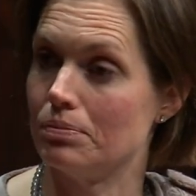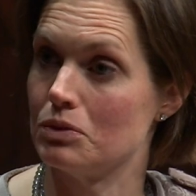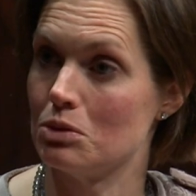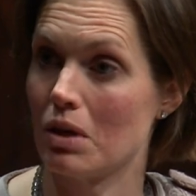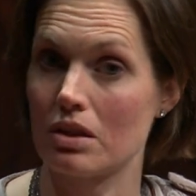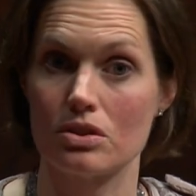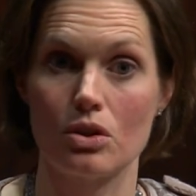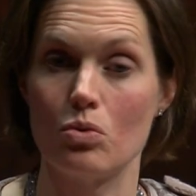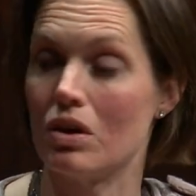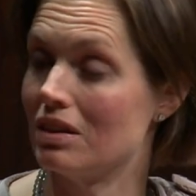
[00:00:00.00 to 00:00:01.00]
to
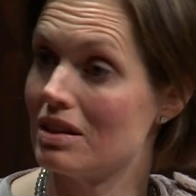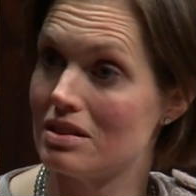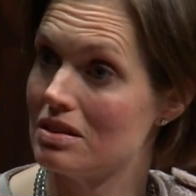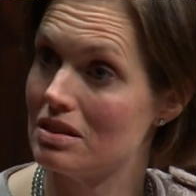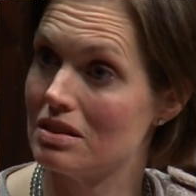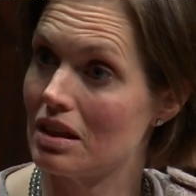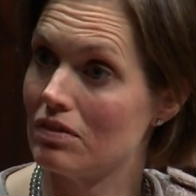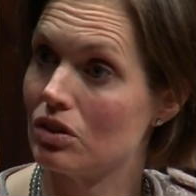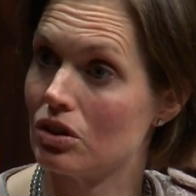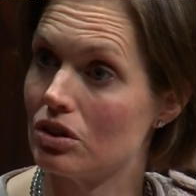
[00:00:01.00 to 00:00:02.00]
Mexico, what lessons that they've
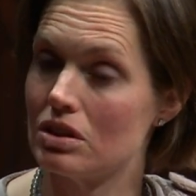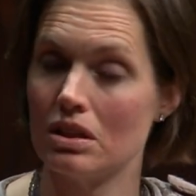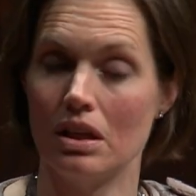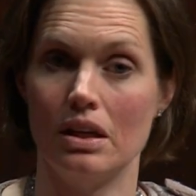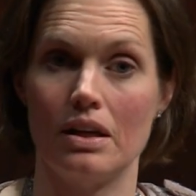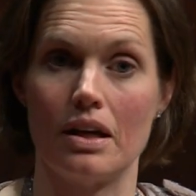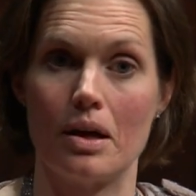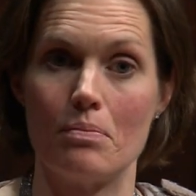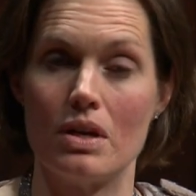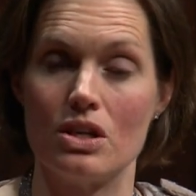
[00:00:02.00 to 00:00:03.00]
learned,
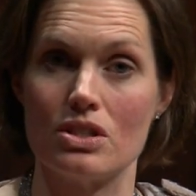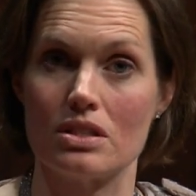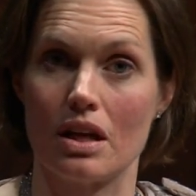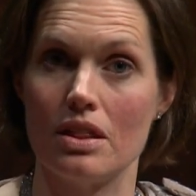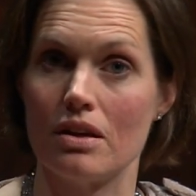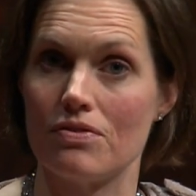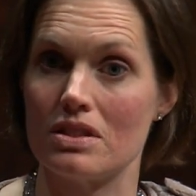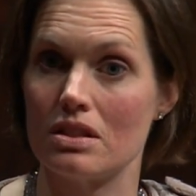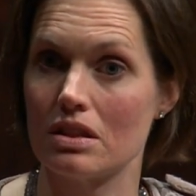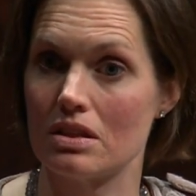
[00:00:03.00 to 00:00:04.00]
and it just, I think,
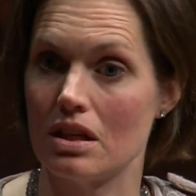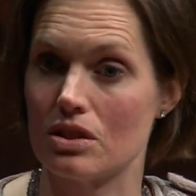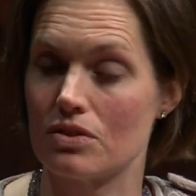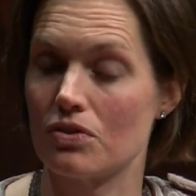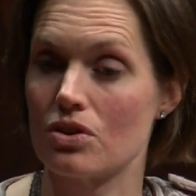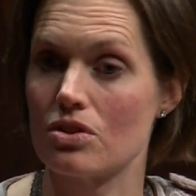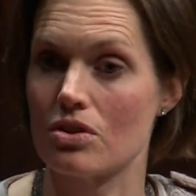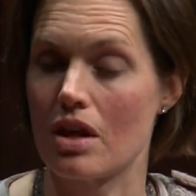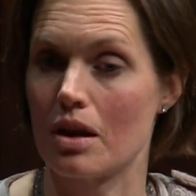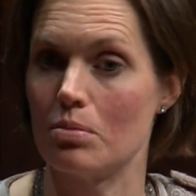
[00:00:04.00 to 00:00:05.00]
facilitates further
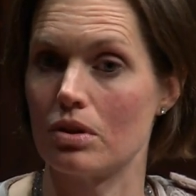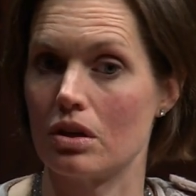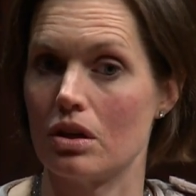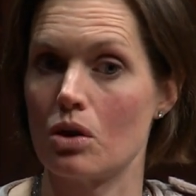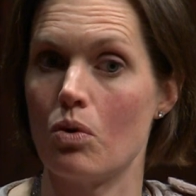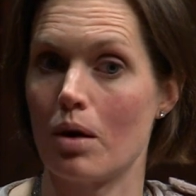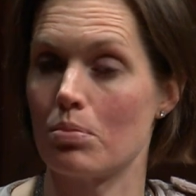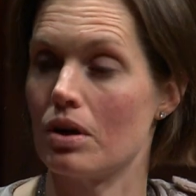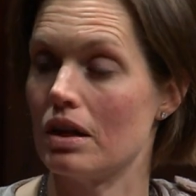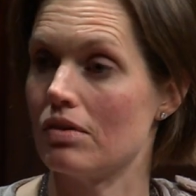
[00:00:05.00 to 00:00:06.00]
that ability to
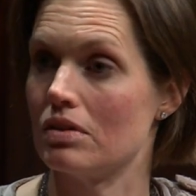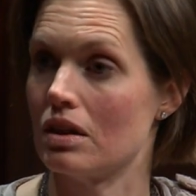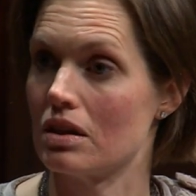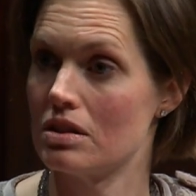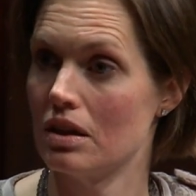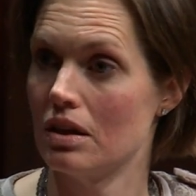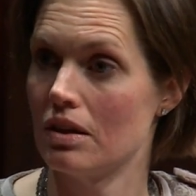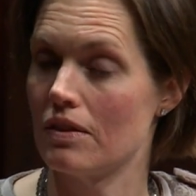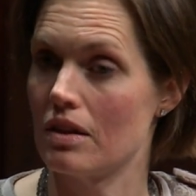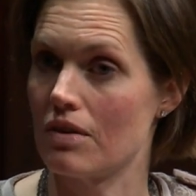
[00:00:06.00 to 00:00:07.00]
cooperate, given that
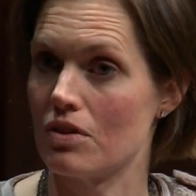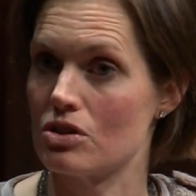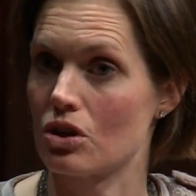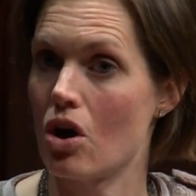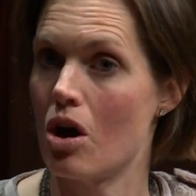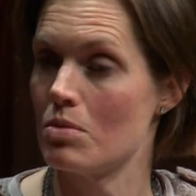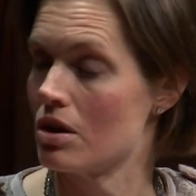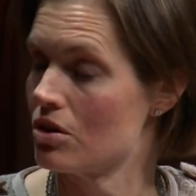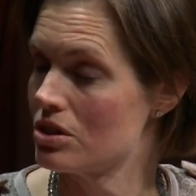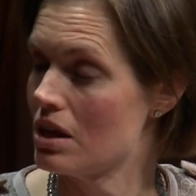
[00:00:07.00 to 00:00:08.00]
if there's a common
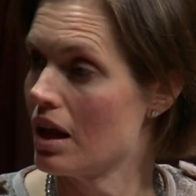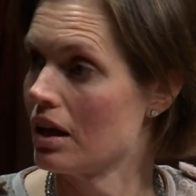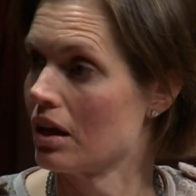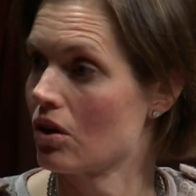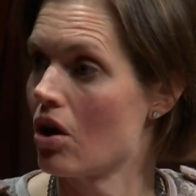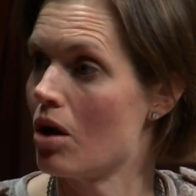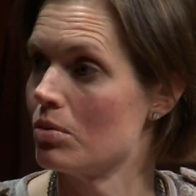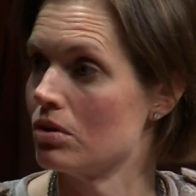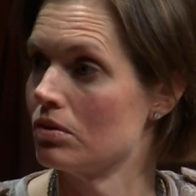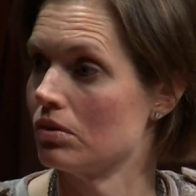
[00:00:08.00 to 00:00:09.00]
understanding and
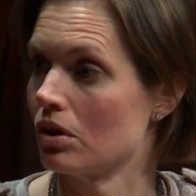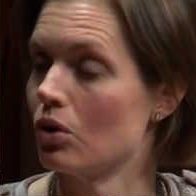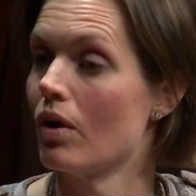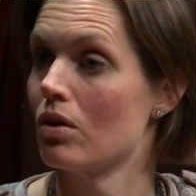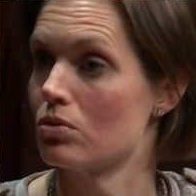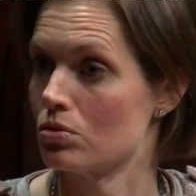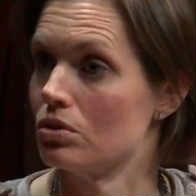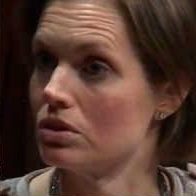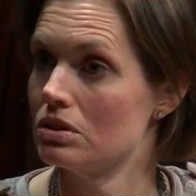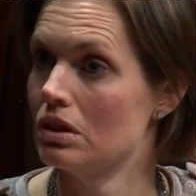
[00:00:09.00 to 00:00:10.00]
common ground
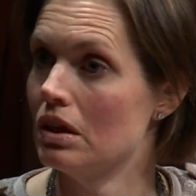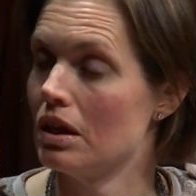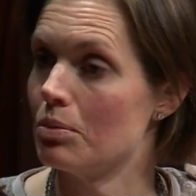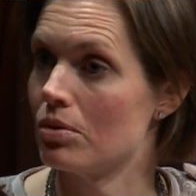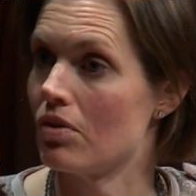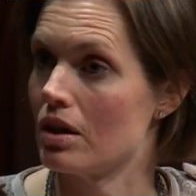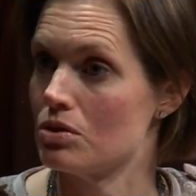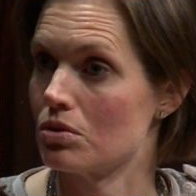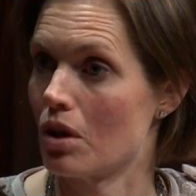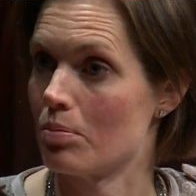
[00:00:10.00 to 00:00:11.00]
rules, it
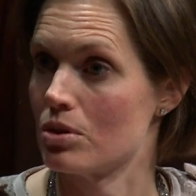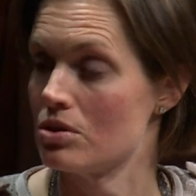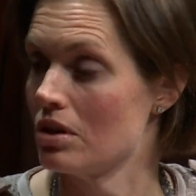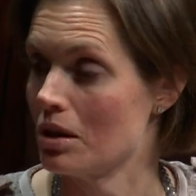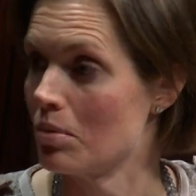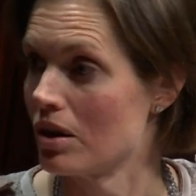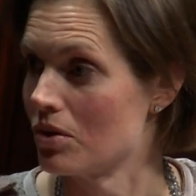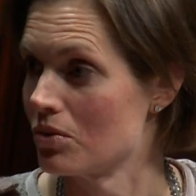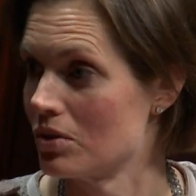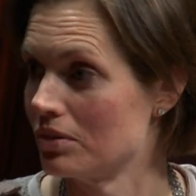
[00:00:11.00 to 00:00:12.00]
provides real opportunity. But I
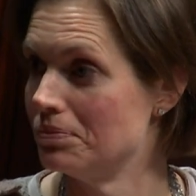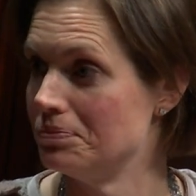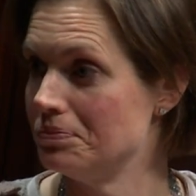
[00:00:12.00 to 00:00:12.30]
don't know what.